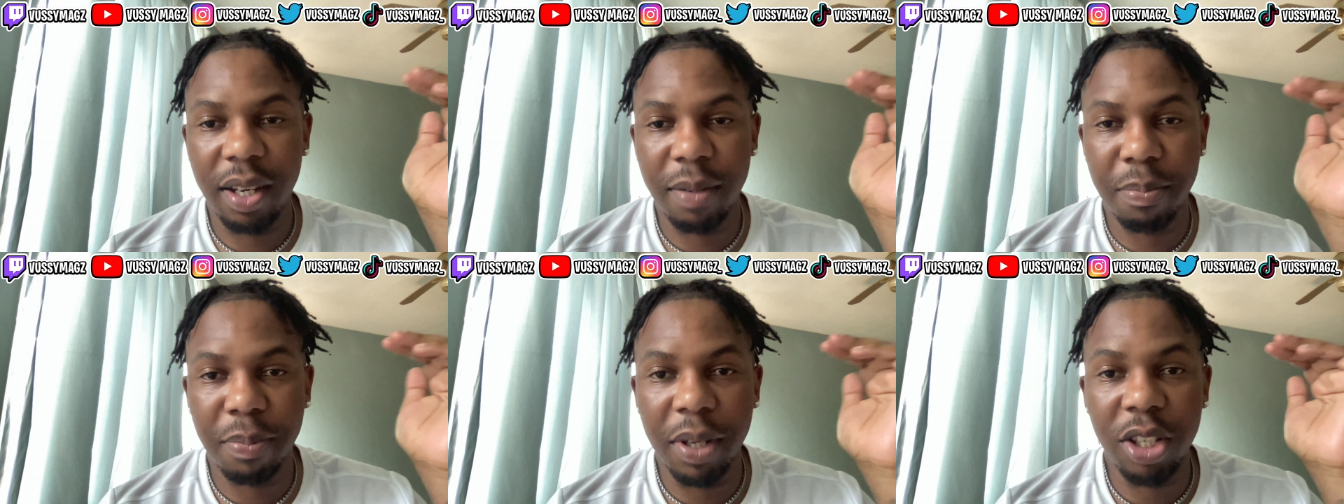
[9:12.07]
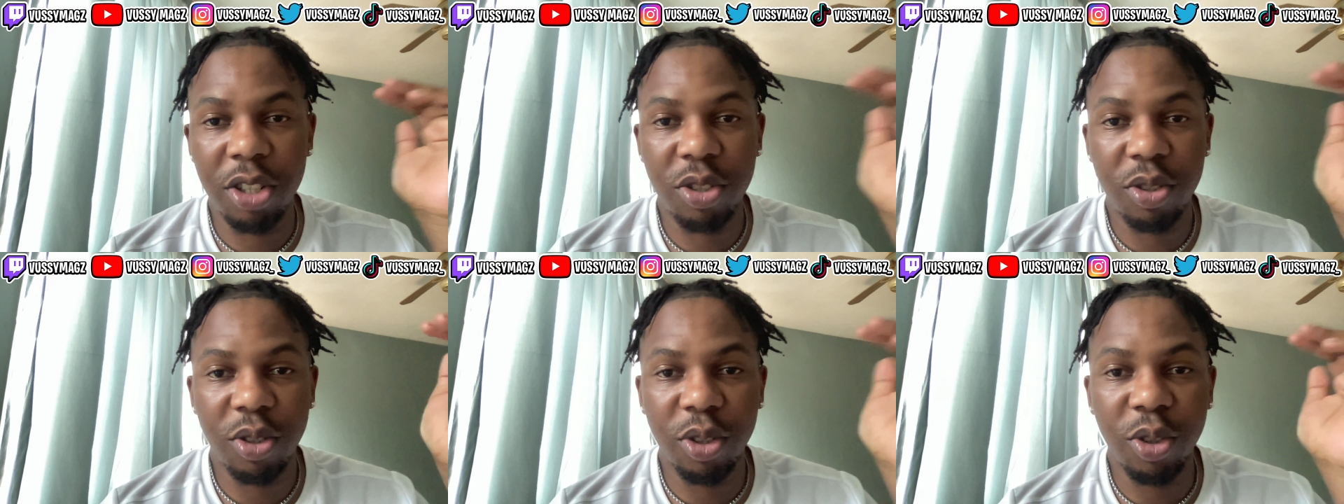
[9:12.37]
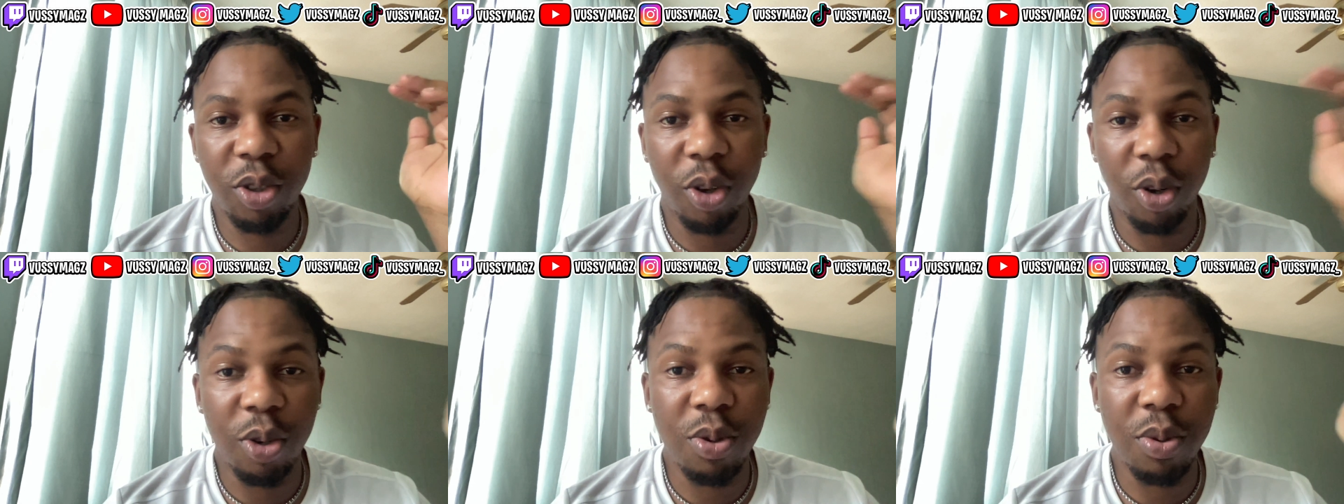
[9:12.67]
based
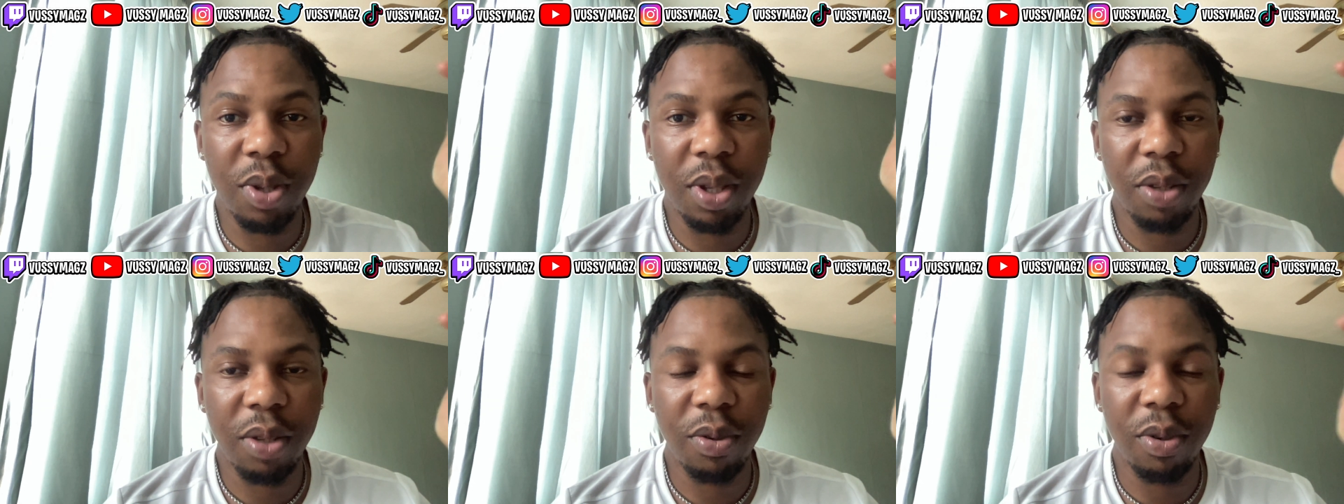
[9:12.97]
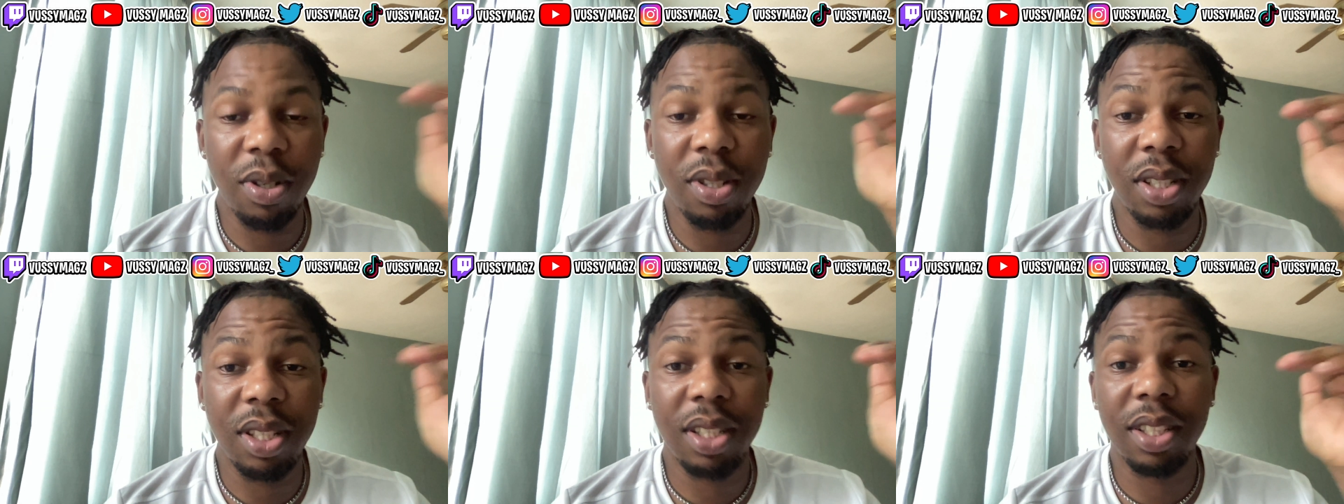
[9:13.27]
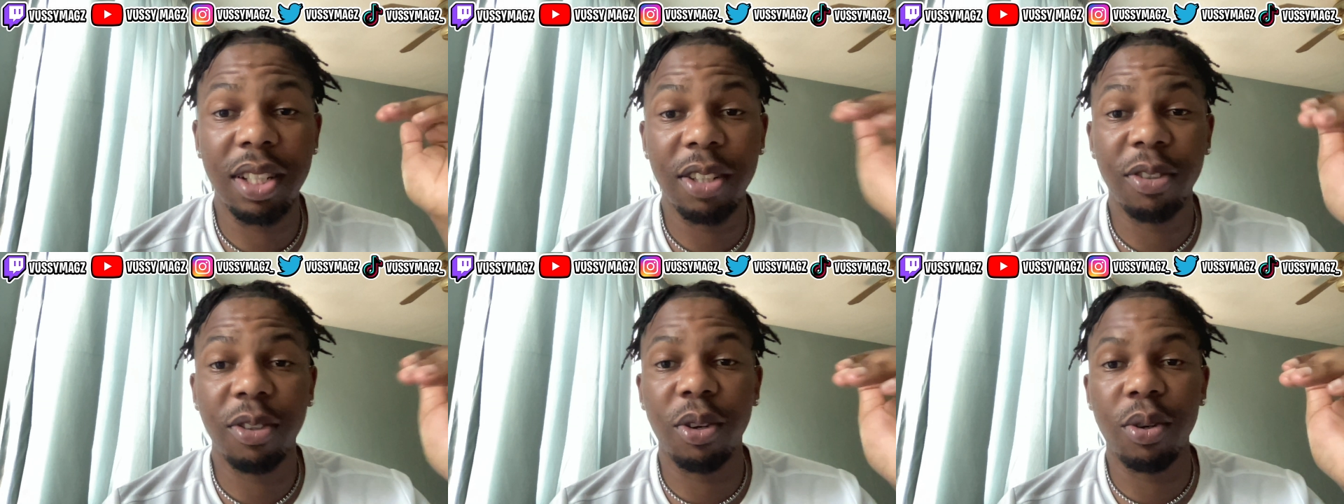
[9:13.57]
on growth,
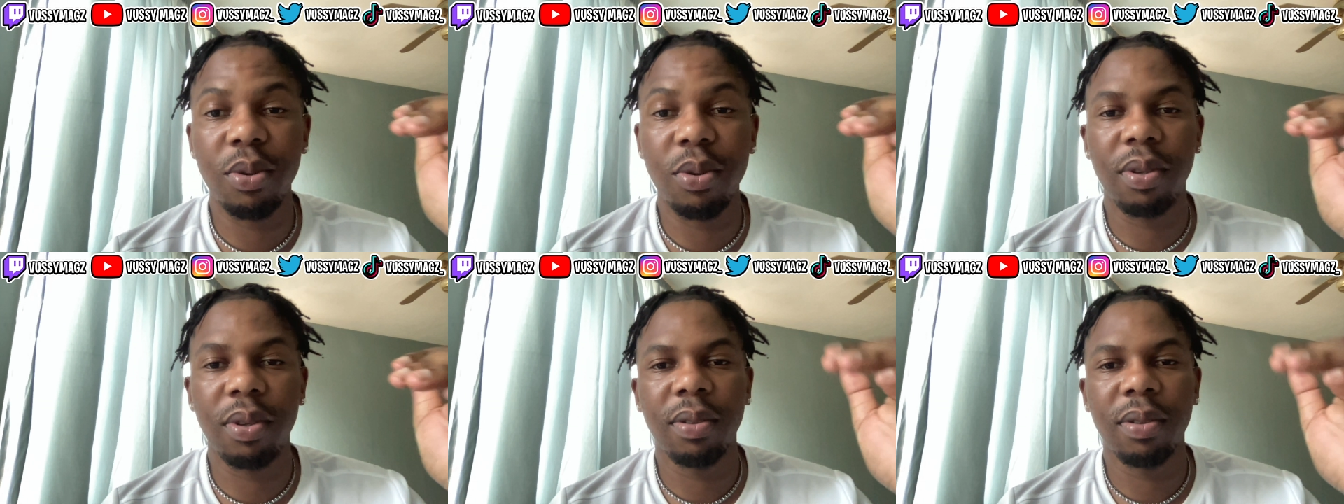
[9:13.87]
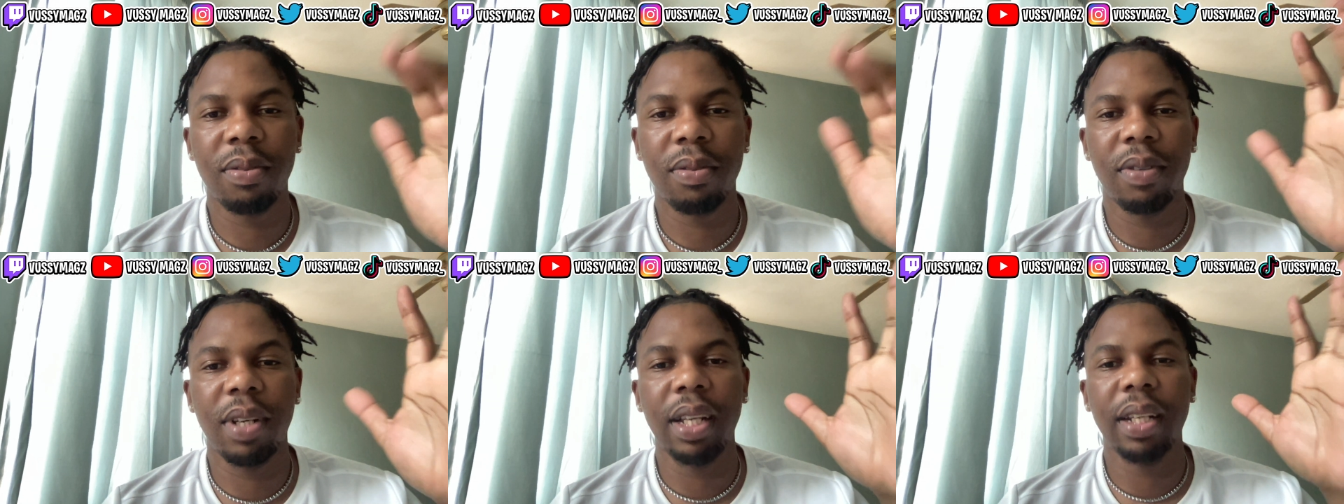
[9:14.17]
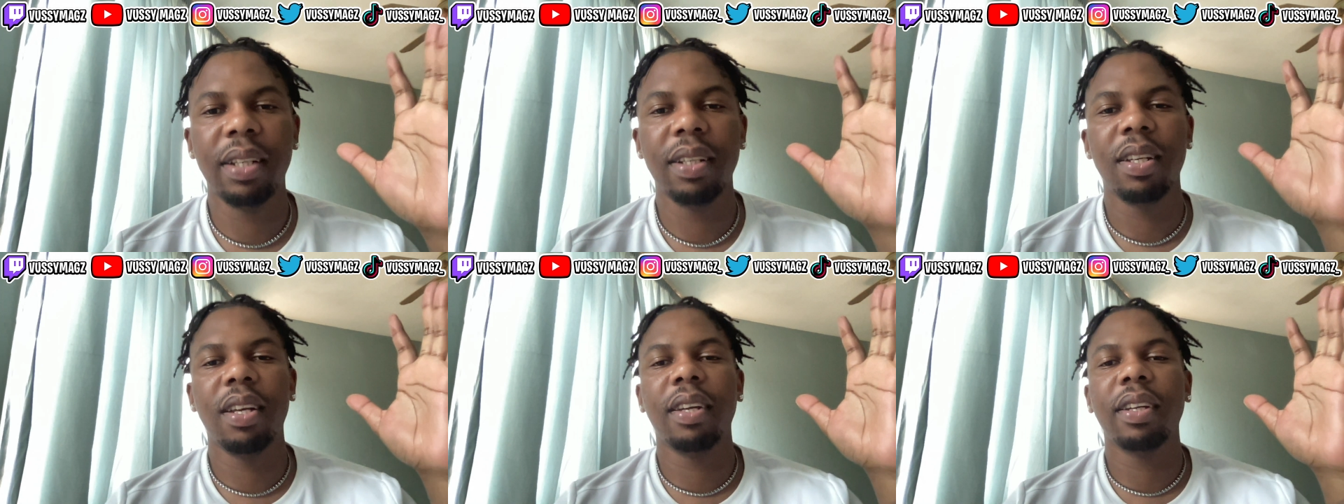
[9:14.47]
consistent growth, right?
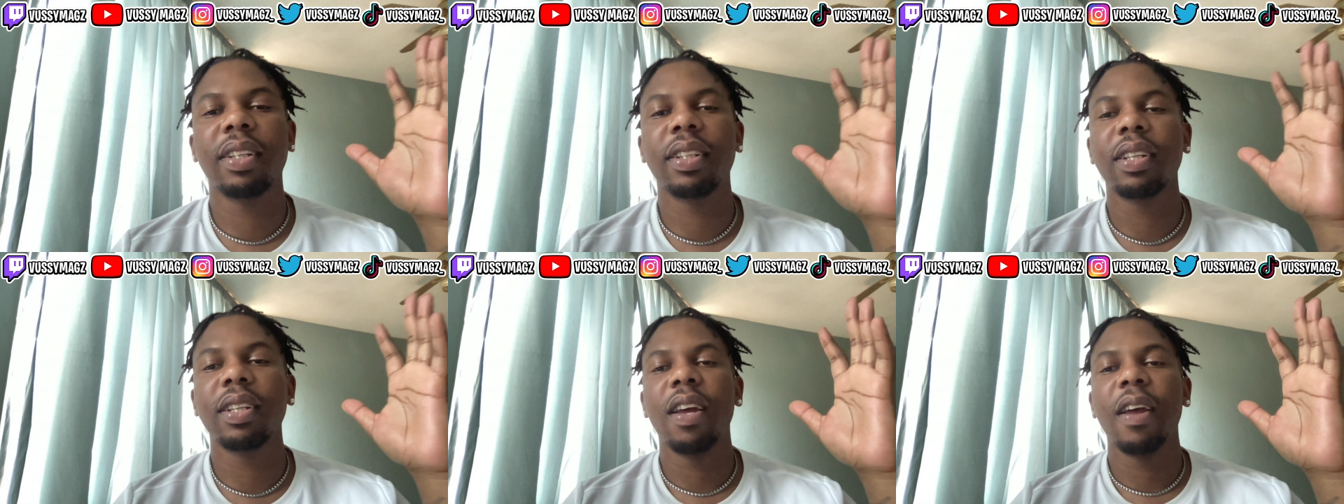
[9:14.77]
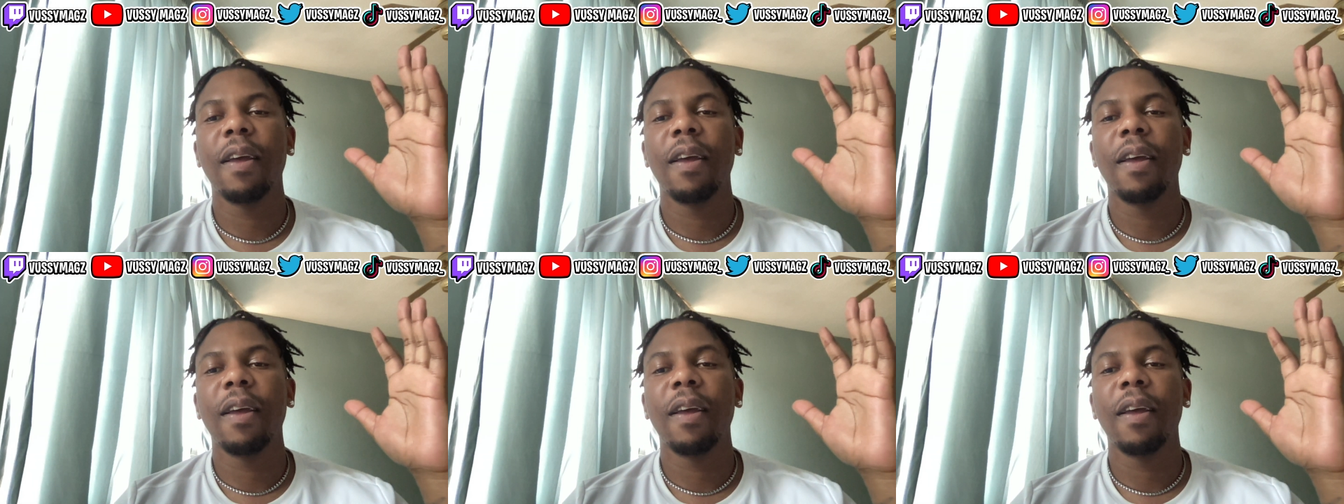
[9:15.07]
And